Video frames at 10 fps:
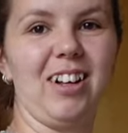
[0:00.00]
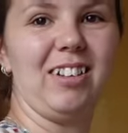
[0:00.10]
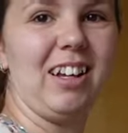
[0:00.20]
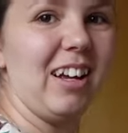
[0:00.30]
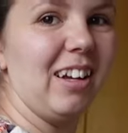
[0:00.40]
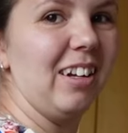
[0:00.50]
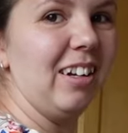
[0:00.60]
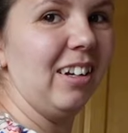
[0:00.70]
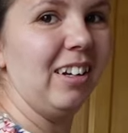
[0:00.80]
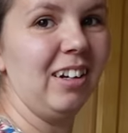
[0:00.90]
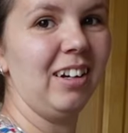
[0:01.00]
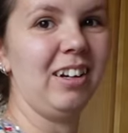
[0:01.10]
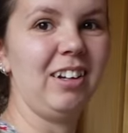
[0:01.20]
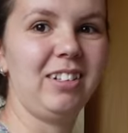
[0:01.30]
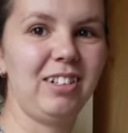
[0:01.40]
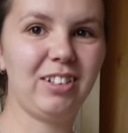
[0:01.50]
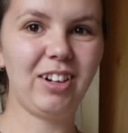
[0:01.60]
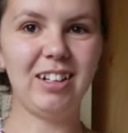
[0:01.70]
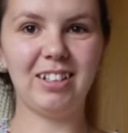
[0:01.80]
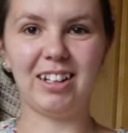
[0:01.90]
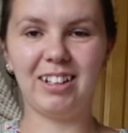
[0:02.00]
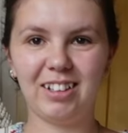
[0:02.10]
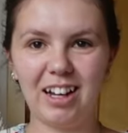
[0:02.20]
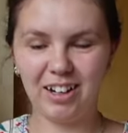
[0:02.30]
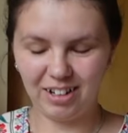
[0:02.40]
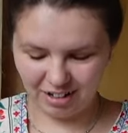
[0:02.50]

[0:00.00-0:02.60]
can't see it, which is crazy. So,